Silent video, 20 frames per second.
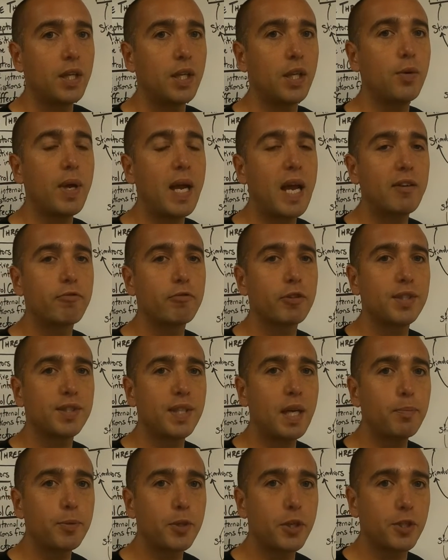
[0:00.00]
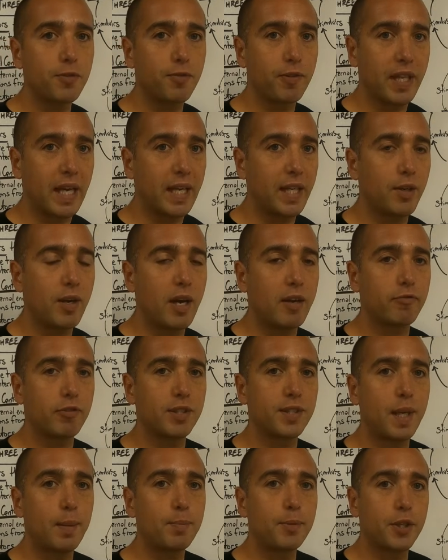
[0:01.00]
You have receptors for that. You have
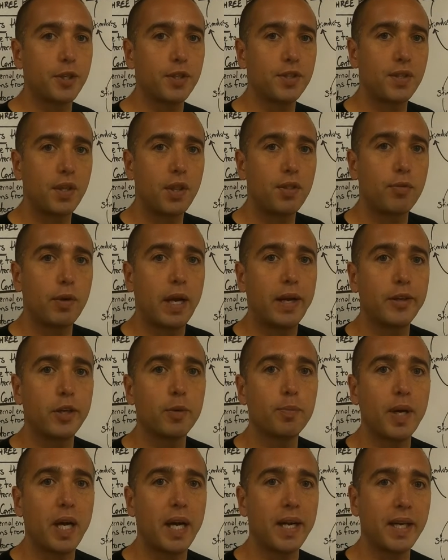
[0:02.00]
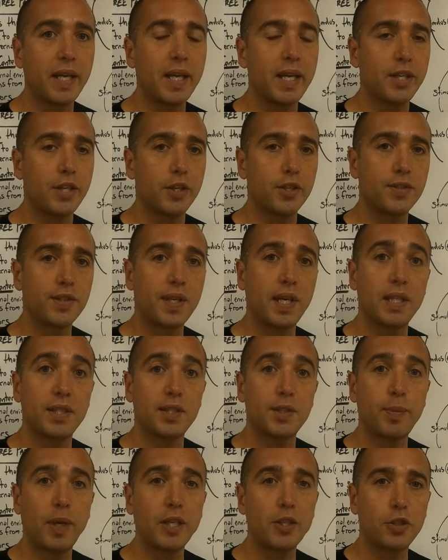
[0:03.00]
receptors throughout your body, and your skin
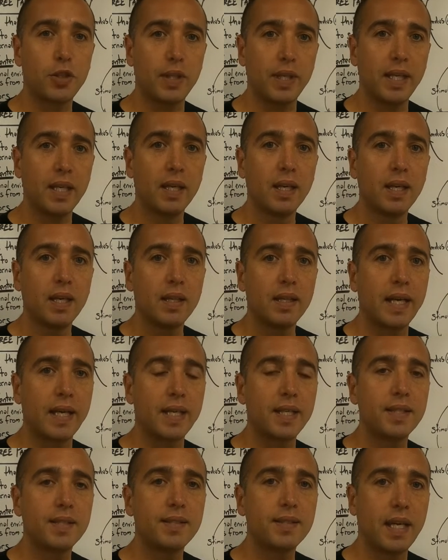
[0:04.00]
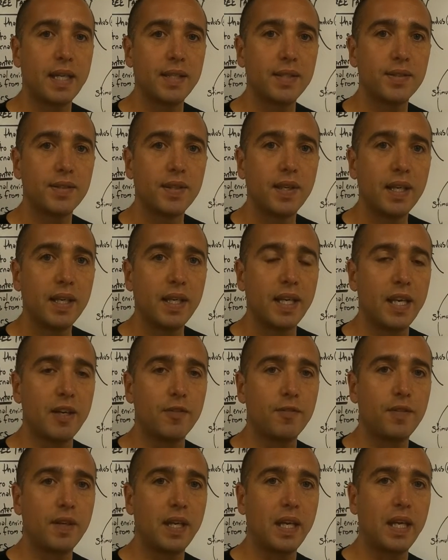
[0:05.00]
especially, that can sense
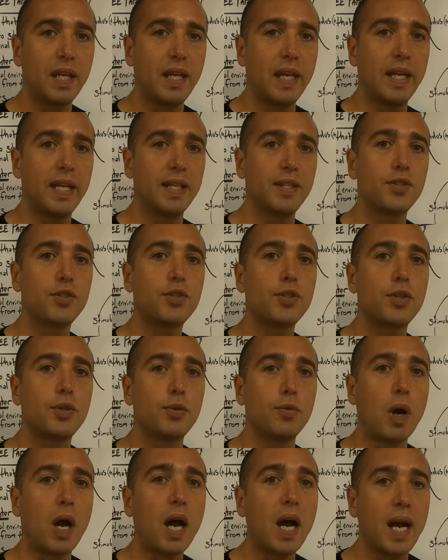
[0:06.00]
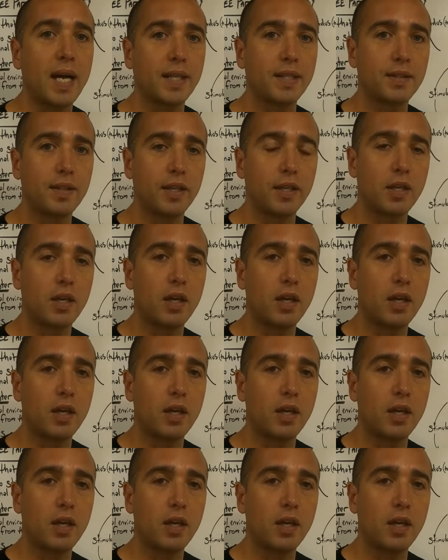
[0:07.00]
if it is too hot. They're